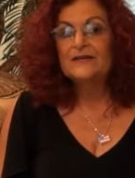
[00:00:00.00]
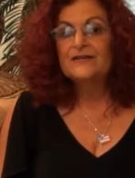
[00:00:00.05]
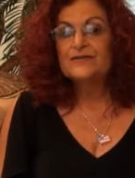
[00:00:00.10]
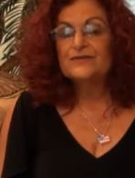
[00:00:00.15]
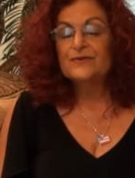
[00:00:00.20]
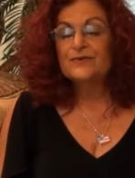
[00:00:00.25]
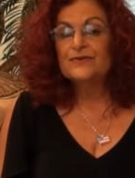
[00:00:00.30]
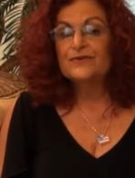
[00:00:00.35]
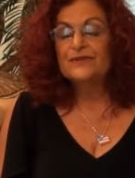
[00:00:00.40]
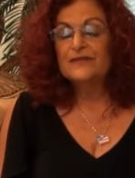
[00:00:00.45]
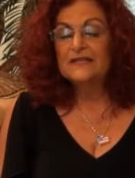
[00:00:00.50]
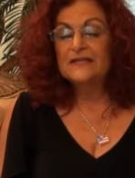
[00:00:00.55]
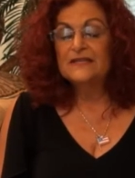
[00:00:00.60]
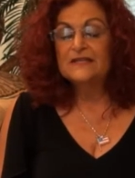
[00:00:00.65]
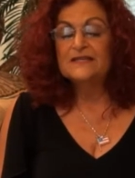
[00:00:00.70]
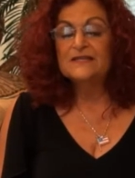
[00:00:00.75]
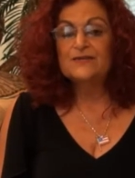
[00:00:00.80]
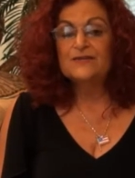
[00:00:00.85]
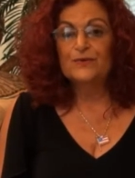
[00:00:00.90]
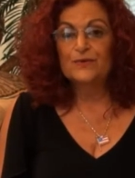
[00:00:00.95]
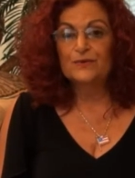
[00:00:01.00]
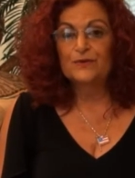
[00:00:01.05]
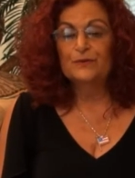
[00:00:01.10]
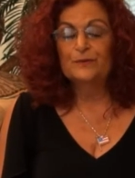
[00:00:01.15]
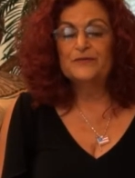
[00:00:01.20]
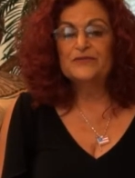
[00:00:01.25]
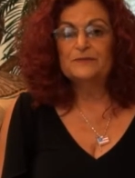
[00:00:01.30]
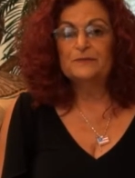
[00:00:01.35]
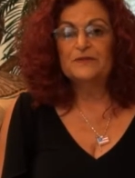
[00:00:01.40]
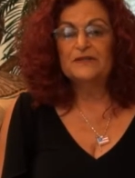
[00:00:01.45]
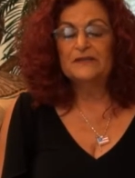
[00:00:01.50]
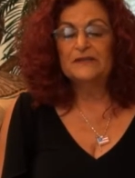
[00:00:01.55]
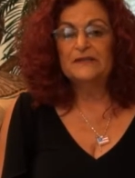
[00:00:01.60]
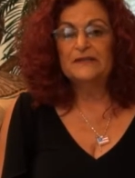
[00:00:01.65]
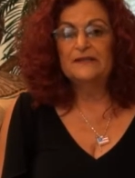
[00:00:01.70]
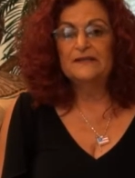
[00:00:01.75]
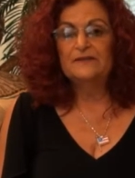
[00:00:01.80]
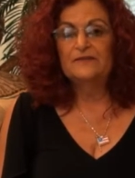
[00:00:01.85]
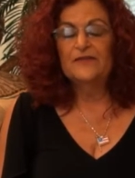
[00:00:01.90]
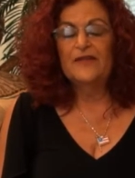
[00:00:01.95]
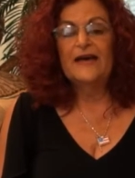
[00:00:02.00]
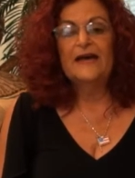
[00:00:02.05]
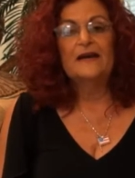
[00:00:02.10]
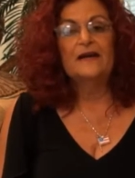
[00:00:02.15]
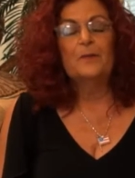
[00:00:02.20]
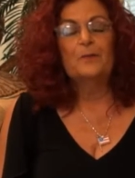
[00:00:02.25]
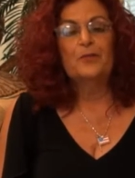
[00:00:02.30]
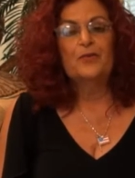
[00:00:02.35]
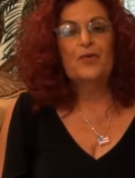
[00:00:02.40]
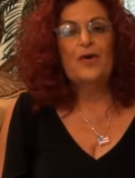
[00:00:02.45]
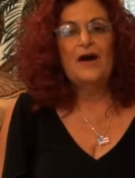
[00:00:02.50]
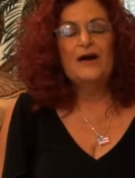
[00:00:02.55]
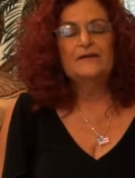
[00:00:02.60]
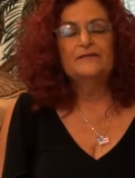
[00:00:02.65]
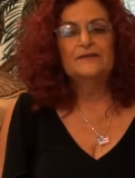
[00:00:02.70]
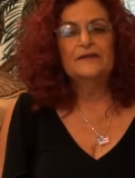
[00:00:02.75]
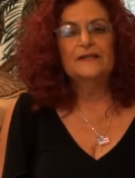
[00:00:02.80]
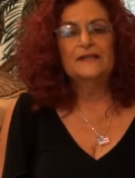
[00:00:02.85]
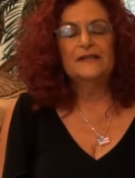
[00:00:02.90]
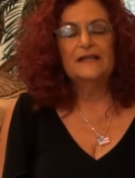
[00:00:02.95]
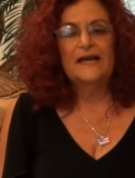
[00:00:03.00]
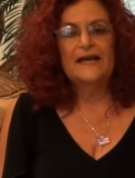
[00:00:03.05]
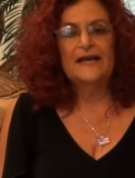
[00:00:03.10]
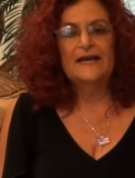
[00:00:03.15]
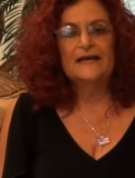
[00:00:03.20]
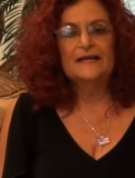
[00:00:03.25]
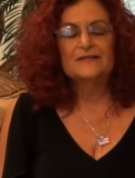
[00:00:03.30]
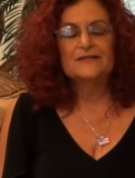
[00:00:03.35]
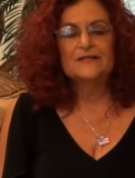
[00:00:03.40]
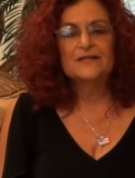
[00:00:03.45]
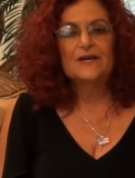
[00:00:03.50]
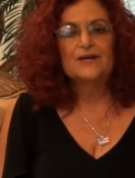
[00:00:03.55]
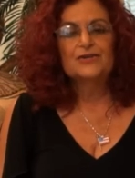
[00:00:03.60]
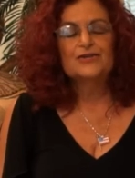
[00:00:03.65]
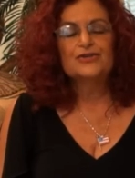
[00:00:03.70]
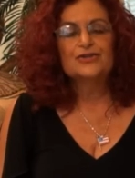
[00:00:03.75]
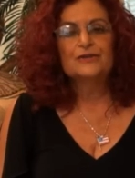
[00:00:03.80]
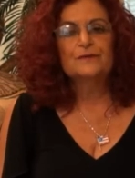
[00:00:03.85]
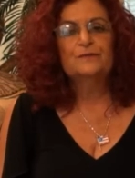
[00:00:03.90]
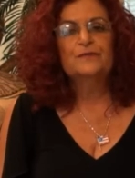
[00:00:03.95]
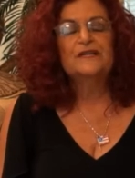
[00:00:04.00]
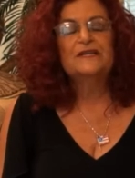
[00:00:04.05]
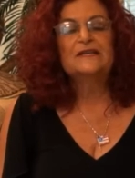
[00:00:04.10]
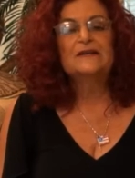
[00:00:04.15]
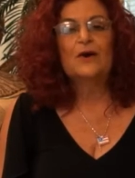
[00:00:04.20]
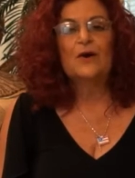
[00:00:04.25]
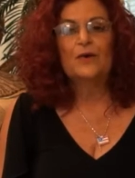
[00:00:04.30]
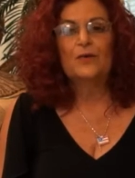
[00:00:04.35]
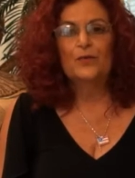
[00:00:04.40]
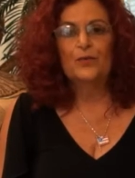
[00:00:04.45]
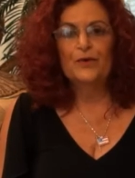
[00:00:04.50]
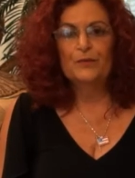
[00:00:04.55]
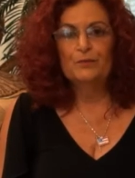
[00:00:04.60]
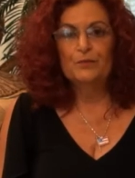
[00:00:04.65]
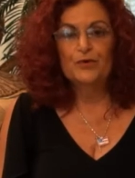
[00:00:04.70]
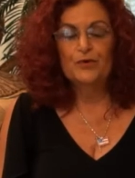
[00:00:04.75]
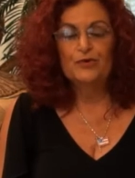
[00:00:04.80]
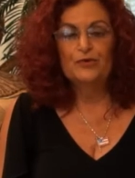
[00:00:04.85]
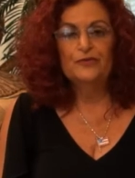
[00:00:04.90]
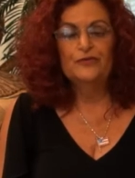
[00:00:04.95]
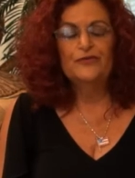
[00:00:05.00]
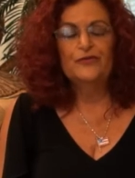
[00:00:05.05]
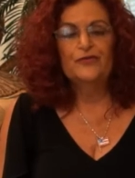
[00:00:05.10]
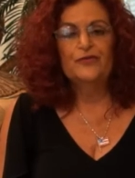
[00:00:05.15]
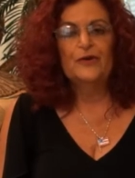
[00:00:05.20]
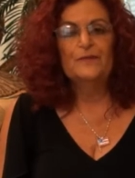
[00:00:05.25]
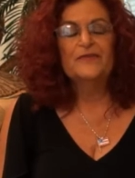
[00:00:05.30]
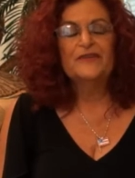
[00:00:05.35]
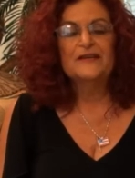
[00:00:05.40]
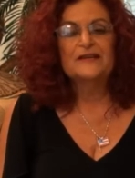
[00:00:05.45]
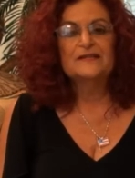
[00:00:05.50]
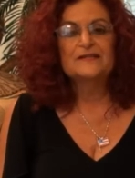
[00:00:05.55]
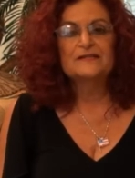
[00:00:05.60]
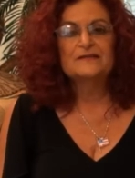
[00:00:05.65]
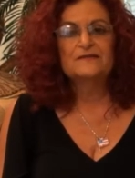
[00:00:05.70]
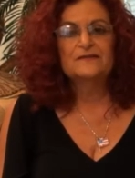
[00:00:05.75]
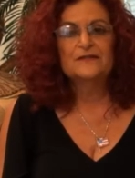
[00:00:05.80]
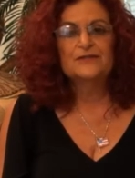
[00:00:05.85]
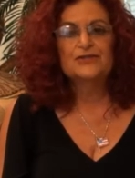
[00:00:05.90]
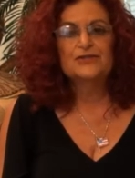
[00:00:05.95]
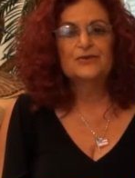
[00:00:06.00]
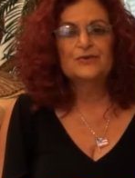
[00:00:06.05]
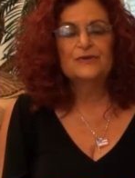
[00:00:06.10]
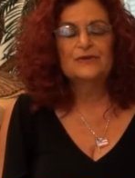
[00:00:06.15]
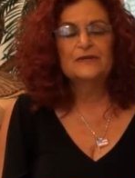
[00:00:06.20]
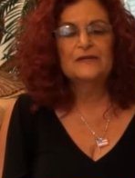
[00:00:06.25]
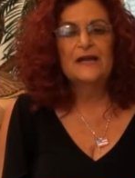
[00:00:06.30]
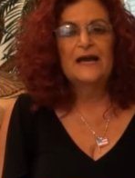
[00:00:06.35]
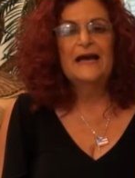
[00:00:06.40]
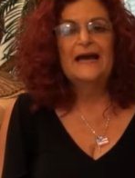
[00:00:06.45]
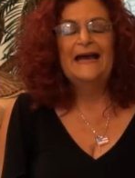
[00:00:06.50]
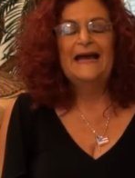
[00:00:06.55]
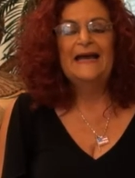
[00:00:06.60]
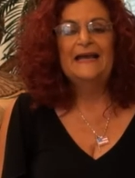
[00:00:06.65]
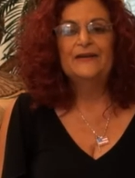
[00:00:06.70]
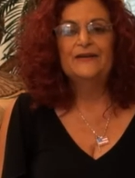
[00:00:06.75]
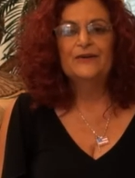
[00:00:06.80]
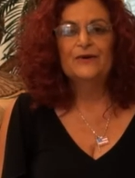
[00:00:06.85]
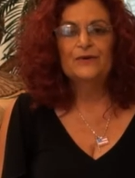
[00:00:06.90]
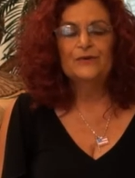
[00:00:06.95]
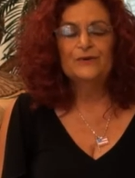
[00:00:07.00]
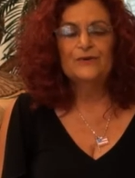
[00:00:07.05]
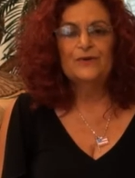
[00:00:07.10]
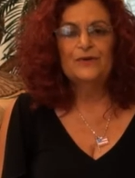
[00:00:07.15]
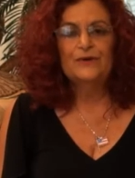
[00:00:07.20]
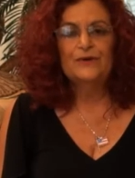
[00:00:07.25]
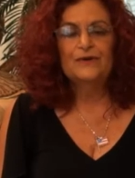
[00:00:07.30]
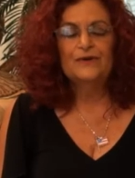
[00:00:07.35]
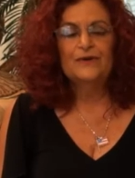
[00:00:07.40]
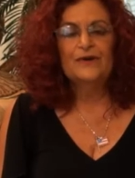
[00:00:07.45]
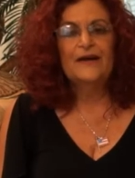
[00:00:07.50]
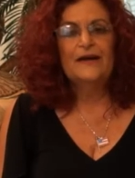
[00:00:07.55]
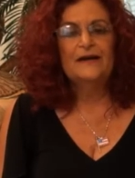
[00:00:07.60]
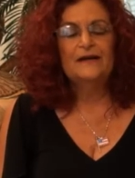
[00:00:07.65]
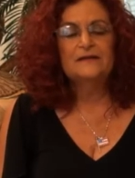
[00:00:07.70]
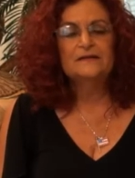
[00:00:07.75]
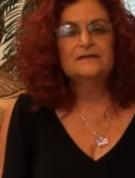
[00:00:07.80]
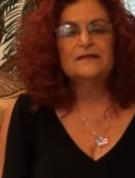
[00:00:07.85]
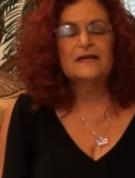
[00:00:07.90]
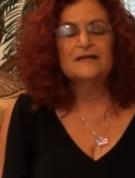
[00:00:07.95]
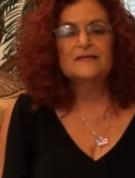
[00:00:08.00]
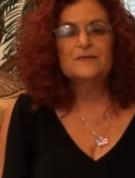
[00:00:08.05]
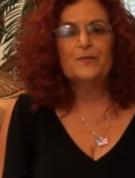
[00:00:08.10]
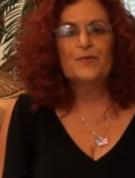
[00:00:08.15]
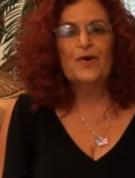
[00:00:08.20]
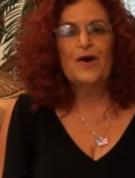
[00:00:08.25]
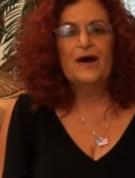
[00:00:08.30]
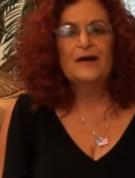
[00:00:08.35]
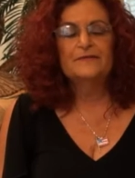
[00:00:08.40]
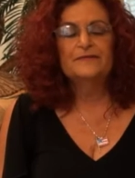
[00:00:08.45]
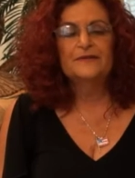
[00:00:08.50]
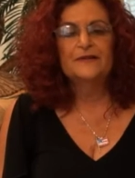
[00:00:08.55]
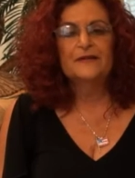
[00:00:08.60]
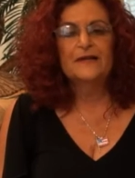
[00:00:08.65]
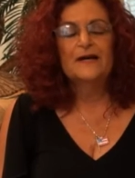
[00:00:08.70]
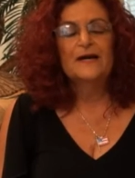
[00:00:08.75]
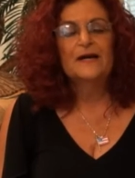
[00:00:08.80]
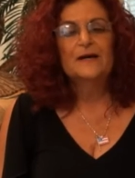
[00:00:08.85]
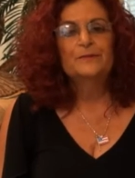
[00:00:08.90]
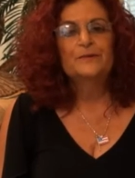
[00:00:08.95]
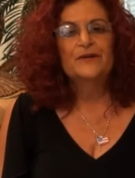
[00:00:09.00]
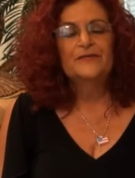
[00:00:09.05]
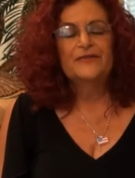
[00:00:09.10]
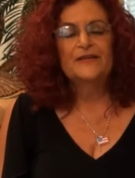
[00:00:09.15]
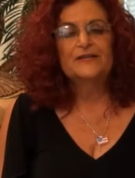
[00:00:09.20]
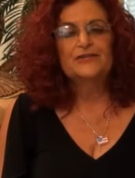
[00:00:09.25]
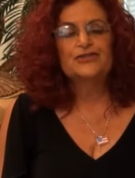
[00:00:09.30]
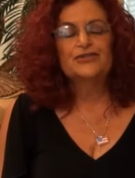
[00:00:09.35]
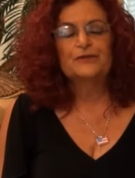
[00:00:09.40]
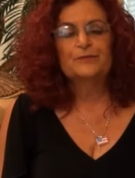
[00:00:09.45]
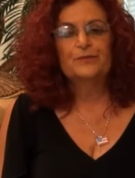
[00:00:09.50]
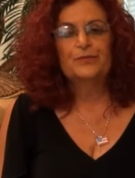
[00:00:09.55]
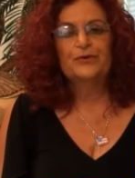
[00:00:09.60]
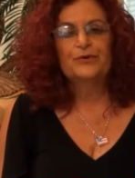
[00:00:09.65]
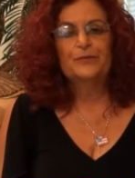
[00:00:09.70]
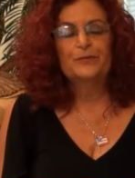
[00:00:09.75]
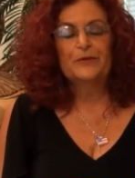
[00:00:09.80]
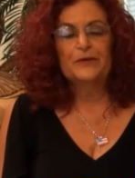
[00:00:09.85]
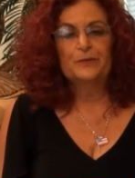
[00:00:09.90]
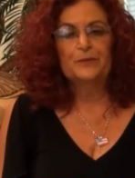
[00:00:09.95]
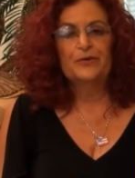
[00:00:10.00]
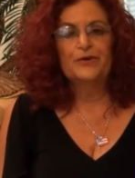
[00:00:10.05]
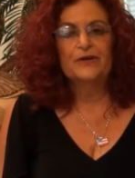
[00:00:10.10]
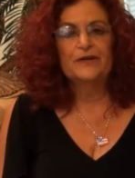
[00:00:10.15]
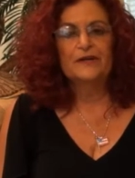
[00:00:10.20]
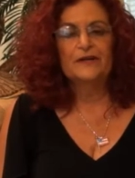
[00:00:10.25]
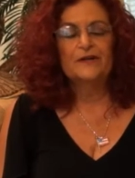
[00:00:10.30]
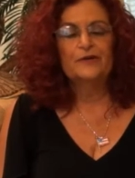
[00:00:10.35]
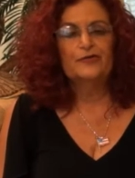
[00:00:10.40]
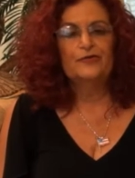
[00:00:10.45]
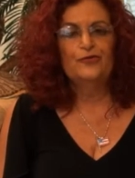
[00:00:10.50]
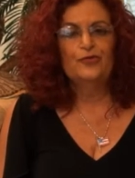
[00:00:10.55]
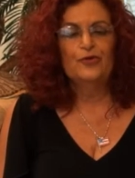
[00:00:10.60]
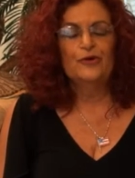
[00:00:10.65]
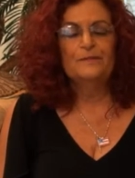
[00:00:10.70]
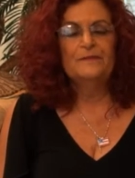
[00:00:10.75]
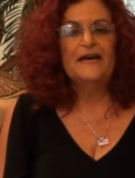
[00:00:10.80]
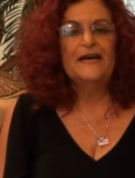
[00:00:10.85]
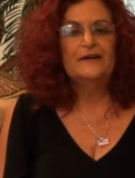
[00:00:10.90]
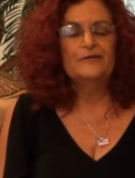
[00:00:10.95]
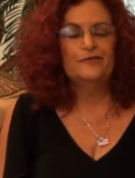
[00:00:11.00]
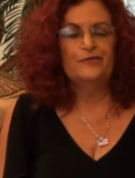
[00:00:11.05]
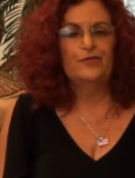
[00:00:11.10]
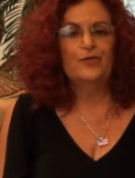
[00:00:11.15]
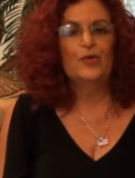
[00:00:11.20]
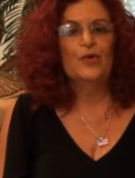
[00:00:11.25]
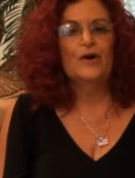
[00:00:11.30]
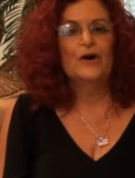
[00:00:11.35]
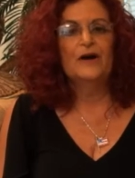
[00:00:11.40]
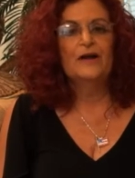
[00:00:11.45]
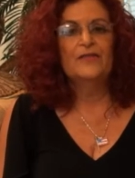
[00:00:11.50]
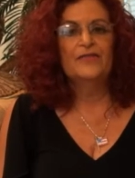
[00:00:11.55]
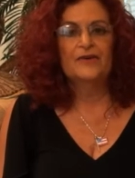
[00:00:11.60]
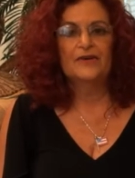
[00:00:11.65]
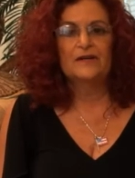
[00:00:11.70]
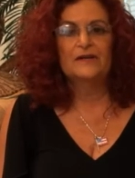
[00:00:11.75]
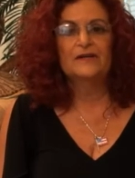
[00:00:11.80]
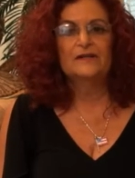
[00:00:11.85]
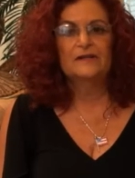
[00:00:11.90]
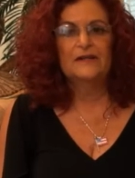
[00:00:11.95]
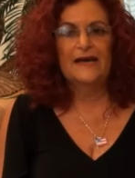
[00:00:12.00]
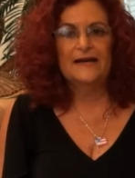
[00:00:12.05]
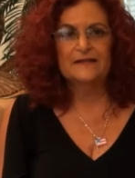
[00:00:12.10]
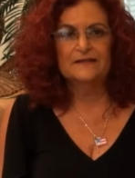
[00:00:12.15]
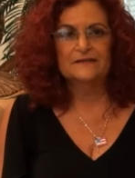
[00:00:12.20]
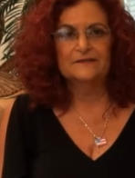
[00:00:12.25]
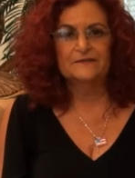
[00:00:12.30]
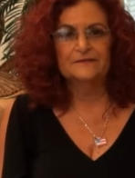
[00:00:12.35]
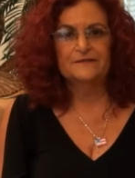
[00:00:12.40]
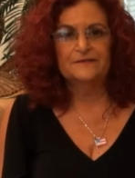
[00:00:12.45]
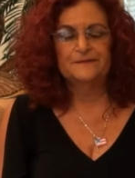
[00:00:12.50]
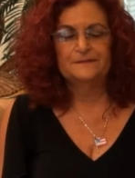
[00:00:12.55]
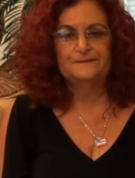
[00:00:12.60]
So these groups believe that private land should be removed from the individual and no longer held as private, but they should be put in a format for the collective.